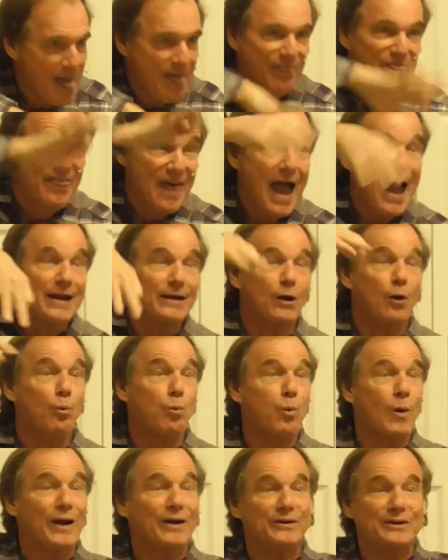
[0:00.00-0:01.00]
that
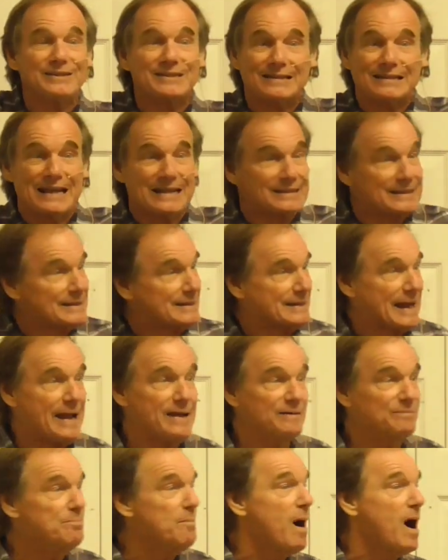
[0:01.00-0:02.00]
awareness, that
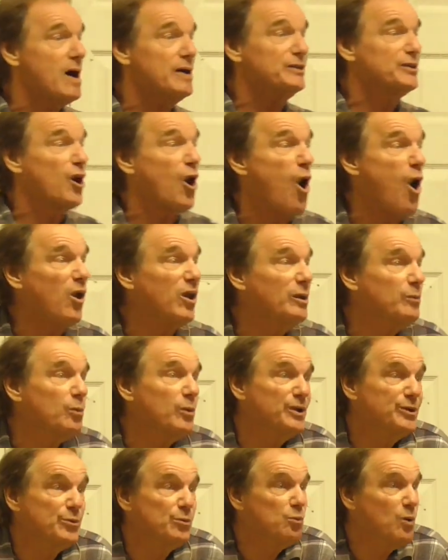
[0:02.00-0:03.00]
state of mind, call it
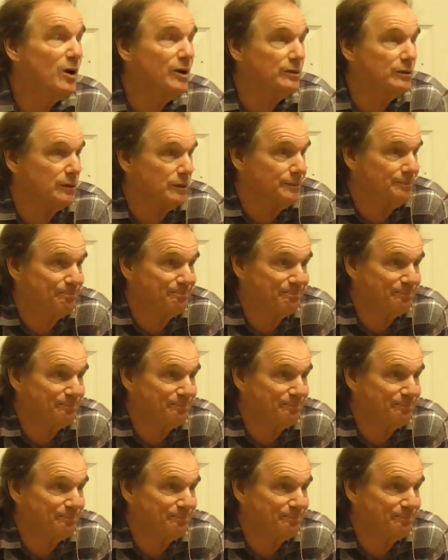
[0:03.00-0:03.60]
what you will,